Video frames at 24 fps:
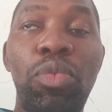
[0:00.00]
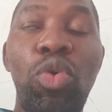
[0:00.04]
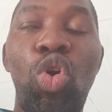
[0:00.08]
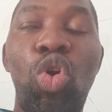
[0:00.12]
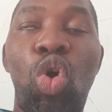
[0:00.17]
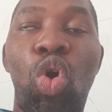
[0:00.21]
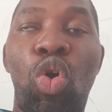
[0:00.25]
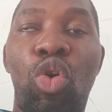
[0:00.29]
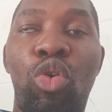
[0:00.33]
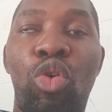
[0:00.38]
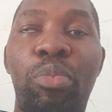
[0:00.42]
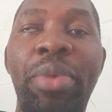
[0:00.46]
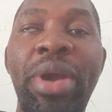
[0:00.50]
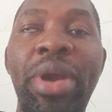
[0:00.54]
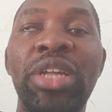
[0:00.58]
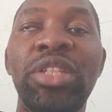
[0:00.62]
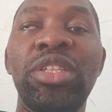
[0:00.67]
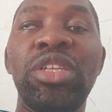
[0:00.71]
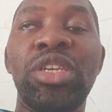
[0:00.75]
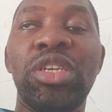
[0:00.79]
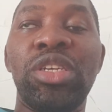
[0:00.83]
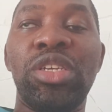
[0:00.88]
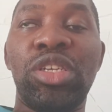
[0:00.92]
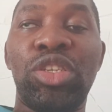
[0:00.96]
obey
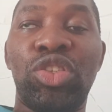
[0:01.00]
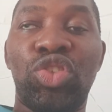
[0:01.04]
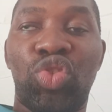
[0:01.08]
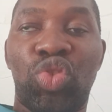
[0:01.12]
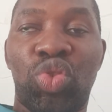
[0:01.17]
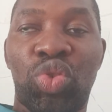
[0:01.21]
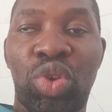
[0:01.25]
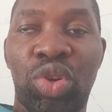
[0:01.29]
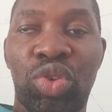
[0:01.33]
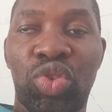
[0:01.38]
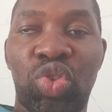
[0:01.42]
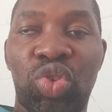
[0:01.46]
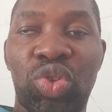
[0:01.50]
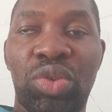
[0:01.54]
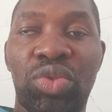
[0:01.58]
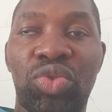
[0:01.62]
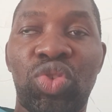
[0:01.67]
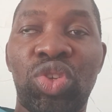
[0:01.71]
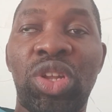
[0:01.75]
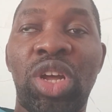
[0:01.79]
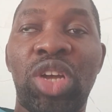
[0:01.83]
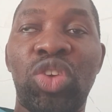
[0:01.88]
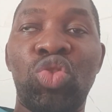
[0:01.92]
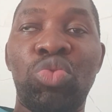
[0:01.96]
the instructions
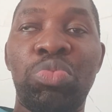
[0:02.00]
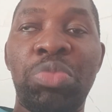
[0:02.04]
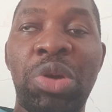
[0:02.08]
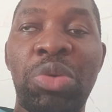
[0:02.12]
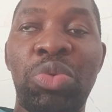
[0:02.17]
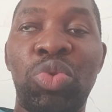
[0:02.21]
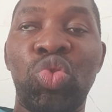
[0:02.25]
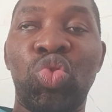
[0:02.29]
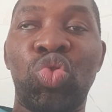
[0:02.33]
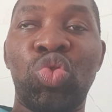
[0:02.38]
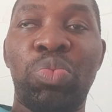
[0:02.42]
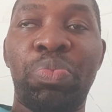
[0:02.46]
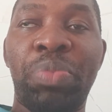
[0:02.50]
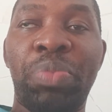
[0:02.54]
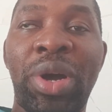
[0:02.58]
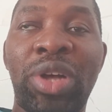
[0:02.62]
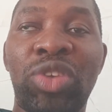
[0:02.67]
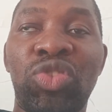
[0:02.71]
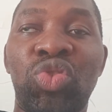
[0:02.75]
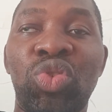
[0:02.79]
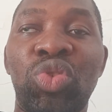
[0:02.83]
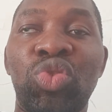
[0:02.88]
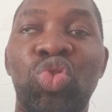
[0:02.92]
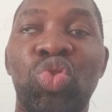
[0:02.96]
so that you'll be able to
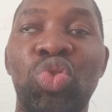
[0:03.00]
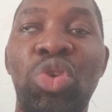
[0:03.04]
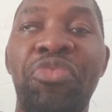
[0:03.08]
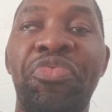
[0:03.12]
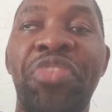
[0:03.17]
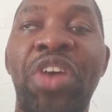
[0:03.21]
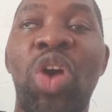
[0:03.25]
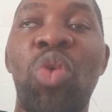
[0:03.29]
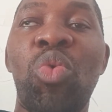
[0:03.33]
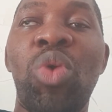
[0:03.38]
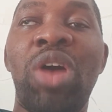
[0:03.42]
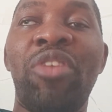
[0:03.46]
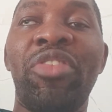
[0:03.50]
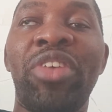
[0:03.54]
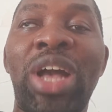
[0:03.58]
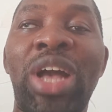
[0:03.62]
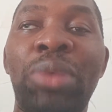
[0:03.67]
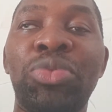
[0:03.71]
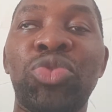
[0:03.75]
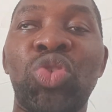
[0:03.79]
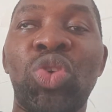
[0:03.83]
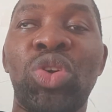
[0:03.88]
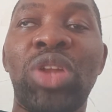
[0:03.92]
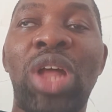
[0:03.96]
pass. So far we have
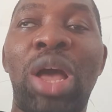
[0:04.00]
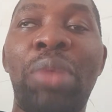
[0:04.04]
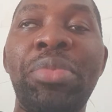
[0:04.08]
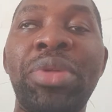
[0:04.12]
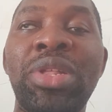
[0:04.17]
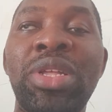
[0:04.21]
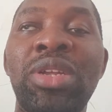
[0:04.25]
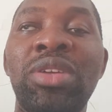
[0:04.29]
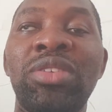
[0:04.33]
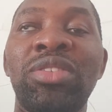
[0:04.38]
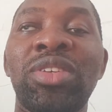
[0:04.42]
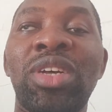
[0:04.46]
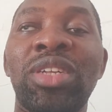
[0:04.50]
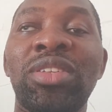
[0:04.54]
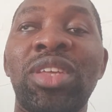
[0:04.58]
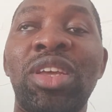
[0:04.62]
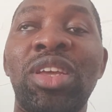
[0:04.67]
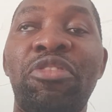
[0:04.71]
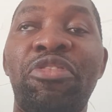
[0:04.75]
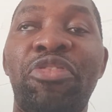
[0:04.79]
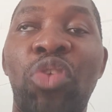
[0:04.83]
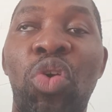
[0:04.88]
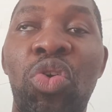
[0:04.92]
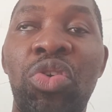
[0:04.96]
captured how many reasons? I
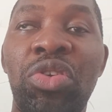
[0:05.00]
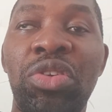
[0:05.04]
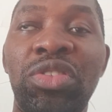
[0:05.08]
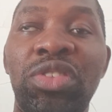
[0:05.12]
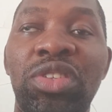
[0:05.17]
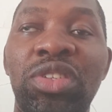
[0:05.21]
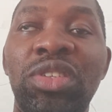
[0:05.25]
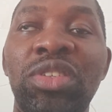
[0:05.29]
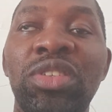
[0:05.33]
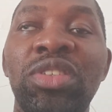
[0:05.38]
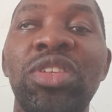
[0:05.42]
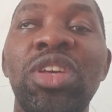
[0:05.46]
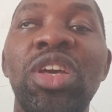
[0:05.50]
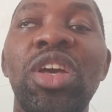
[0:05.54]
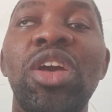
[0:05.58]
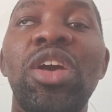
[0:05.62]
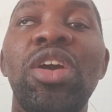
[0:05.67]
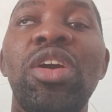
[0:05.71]
think 4 reasons.